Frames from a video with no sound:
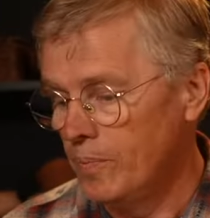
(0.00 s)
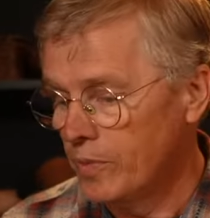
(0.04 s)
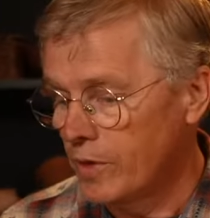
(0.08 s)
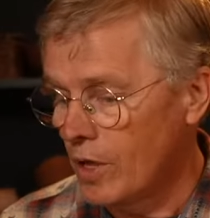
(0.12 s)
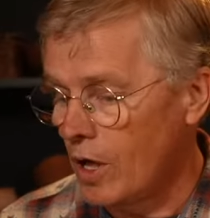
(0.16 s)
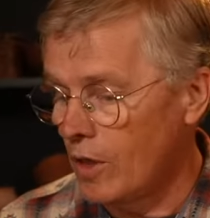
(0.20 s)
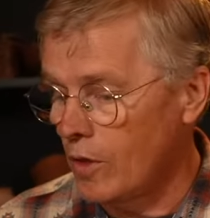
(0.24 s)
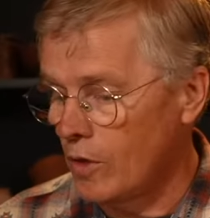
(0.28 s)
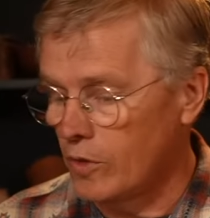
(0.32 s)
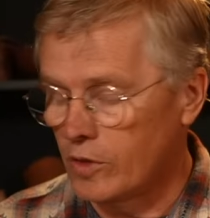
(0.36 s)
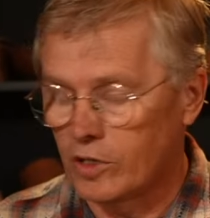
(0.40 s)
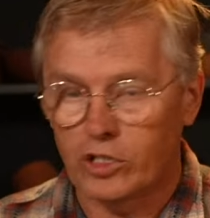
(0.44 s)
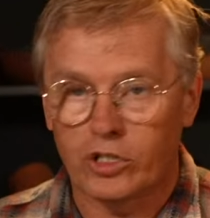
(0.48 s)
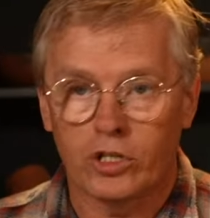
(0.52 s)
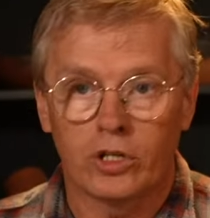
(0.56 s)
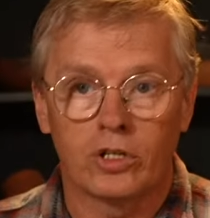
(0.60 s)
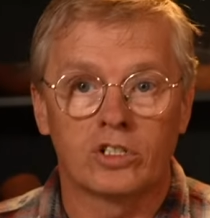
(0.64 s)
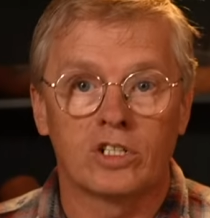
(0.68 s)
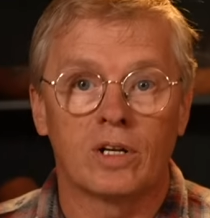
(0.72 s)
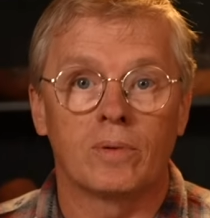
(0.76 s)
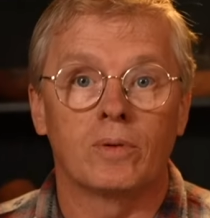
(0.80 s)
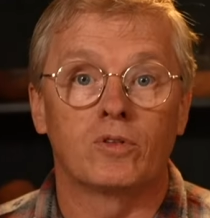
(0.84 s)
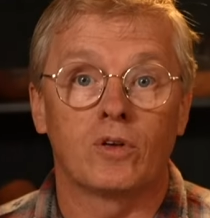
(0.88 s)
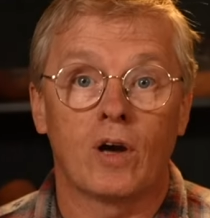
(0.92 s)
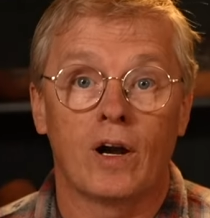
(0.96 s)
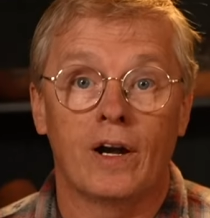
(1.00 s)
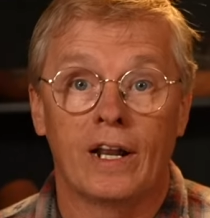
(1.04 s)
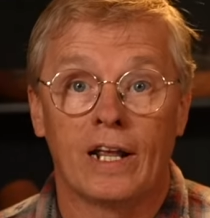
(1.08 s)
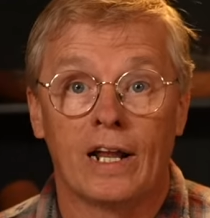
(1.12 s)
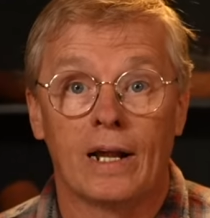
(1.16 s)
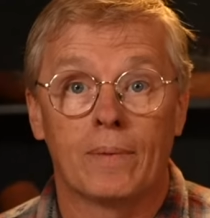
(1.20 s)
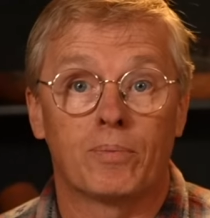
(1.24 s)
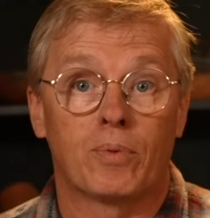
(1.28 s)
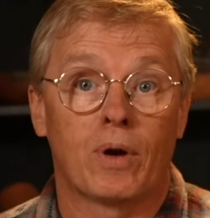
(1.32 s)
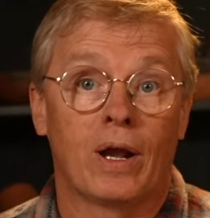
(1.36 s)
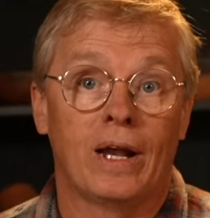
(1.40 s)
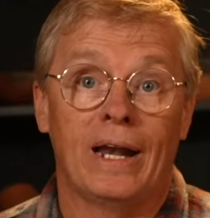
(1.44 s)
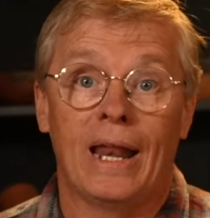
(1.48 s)
Although the sherds I'm grinding
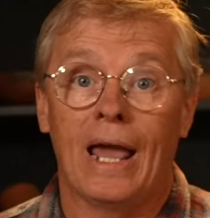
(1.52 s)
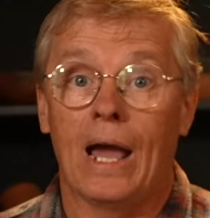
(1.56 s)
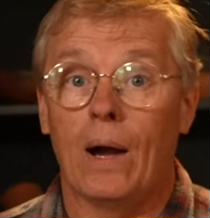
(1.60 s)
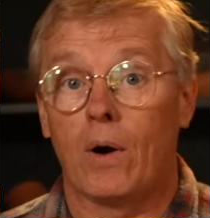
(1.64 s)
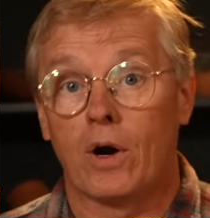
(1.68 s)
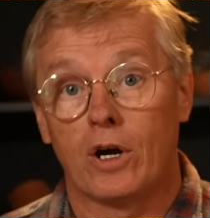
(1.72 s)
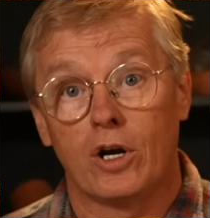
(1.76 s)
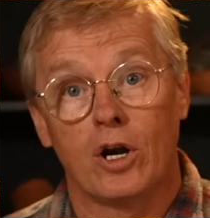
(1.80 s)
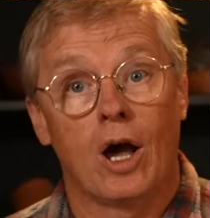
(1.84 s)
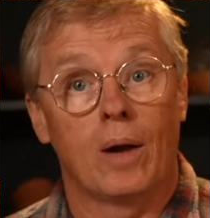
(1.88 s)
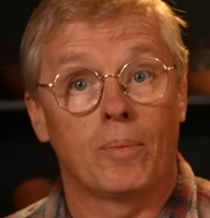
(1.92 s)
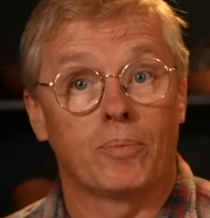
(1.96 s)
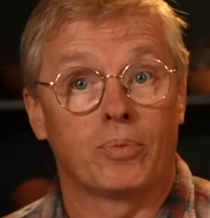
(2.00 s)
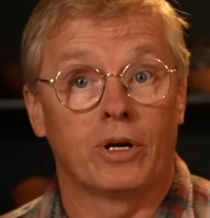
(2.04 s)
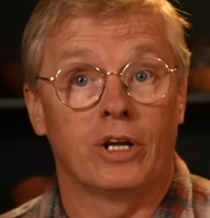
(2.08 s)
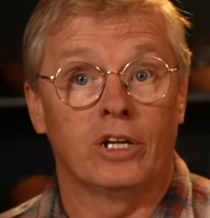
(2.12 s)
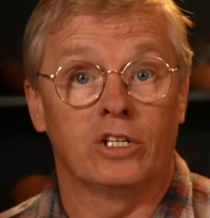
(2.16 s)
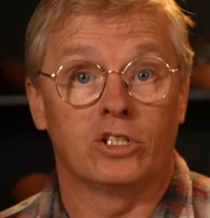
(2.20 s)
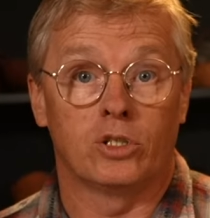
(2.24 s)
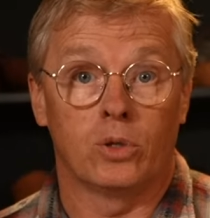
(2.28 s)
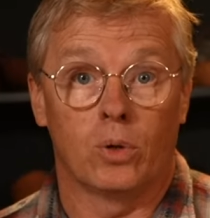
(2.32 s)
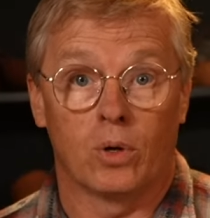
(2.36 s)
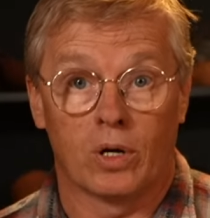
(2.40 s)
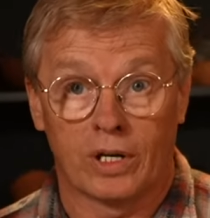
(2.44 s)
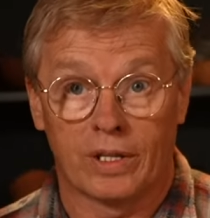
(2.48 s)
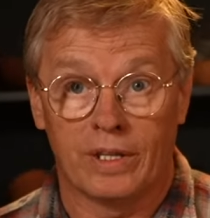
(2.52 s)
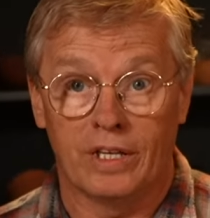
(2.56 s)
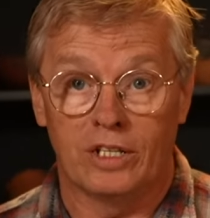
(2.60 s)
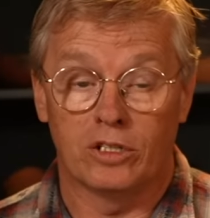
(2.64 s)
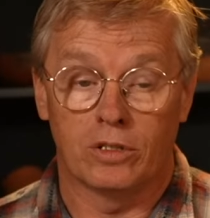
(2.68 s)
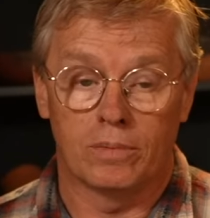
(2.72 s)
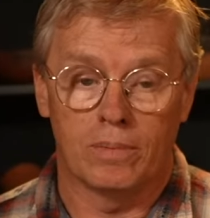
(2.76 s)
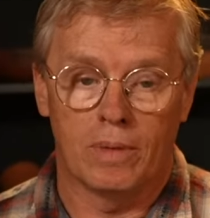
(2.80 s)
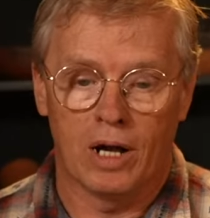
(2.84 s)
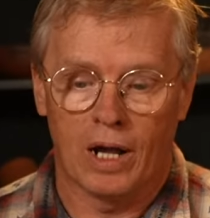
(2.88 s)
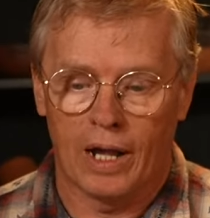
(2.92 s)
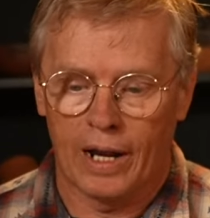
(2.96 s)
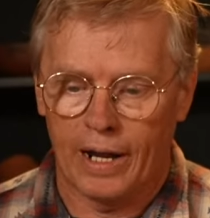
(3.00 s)
up right now are not prehistoric, these are
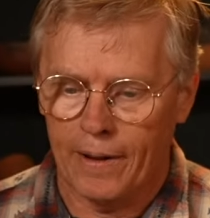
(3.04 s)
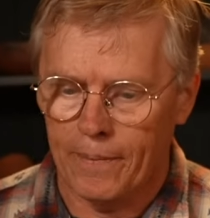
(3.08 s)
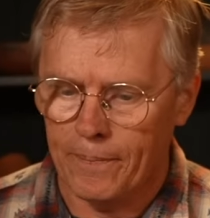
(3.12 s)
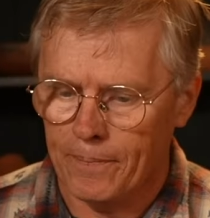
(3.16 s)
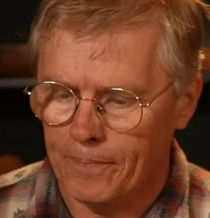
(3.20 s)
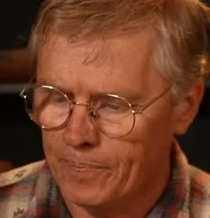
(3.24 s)
mine.